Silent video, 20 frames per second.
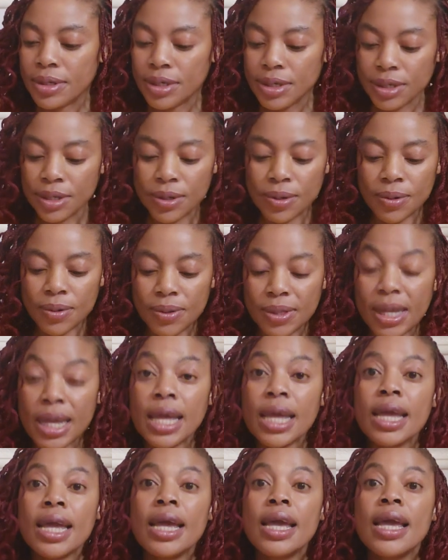you know,
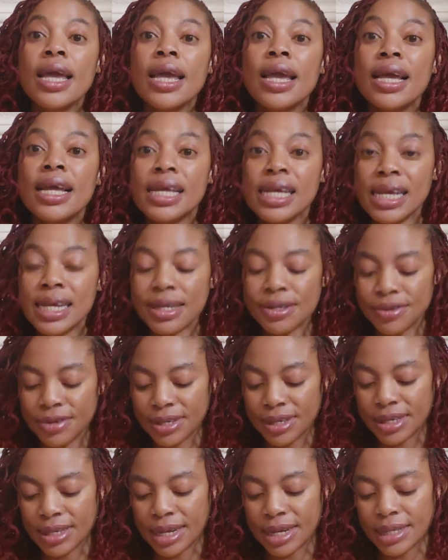the
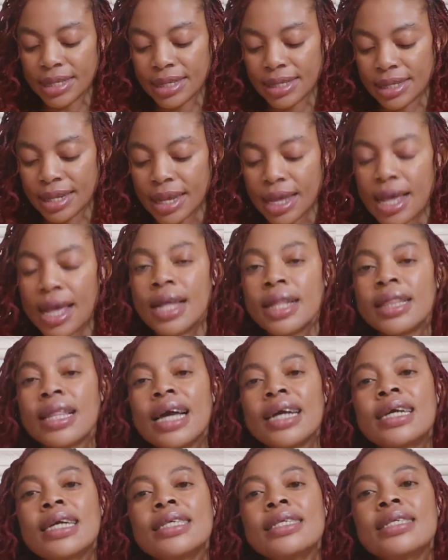ingredients.
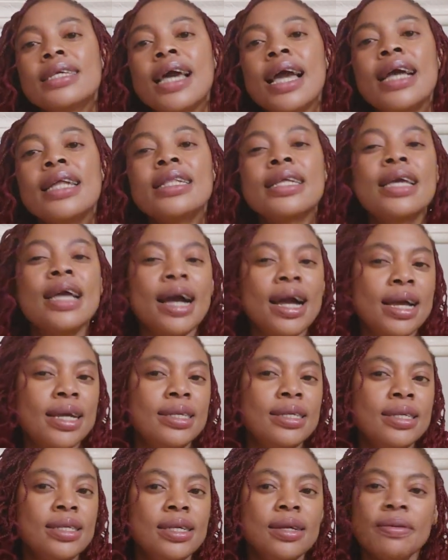Like I said,
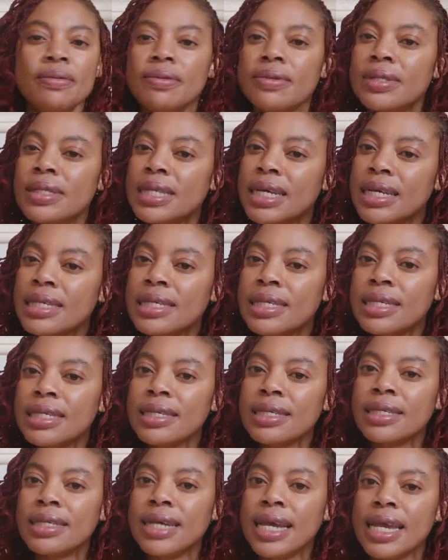guys, this
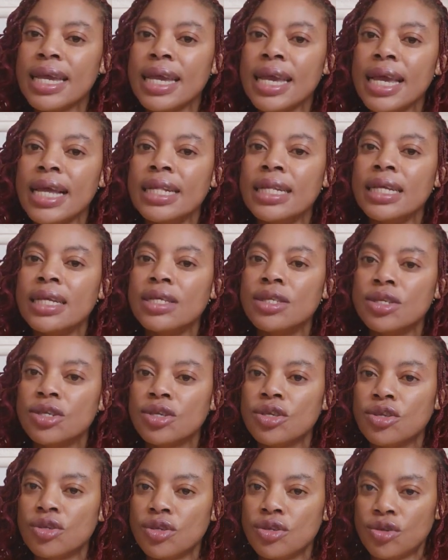is taken
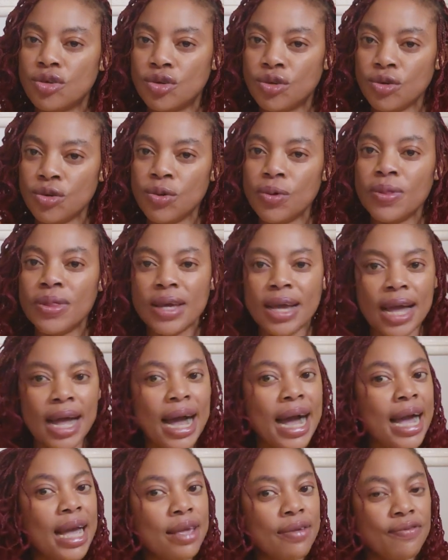through the
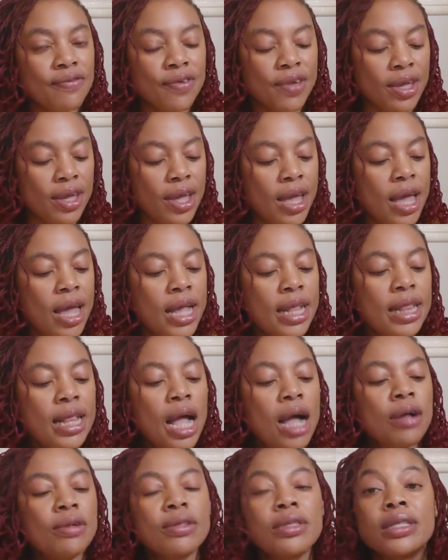IV.
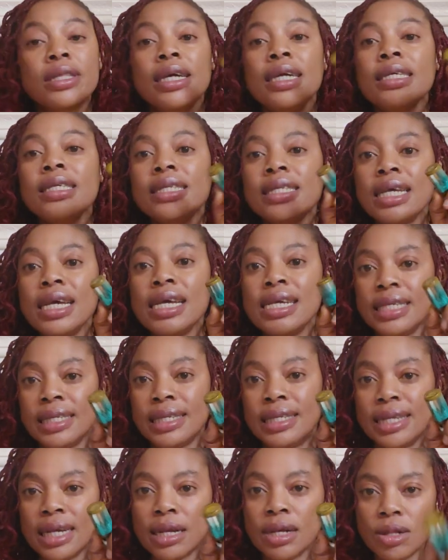Now, this
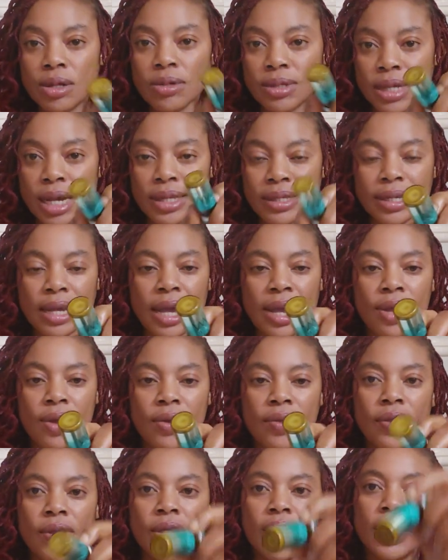is the
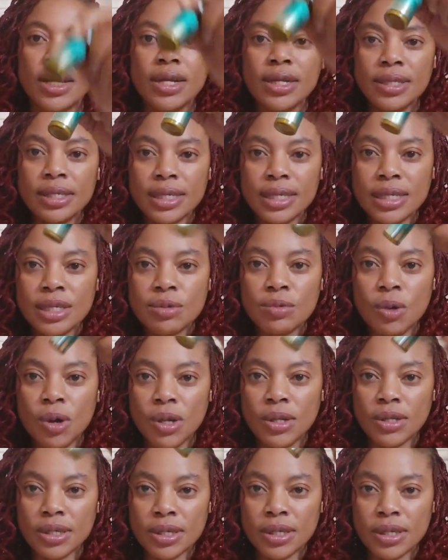glutathione. This
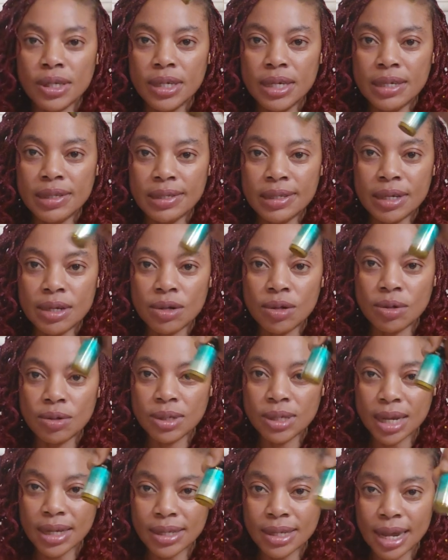one is the
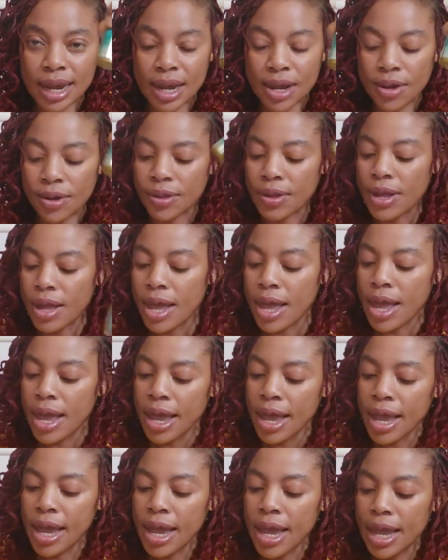glutathione.
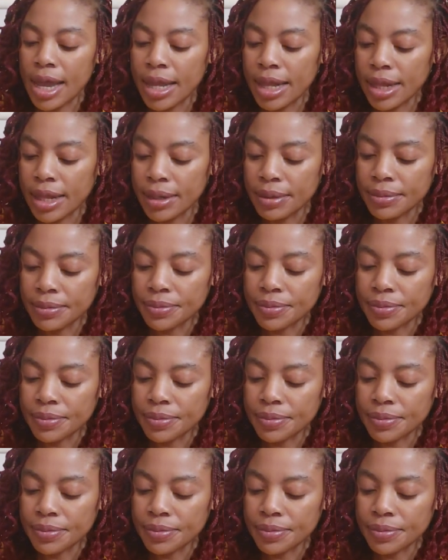And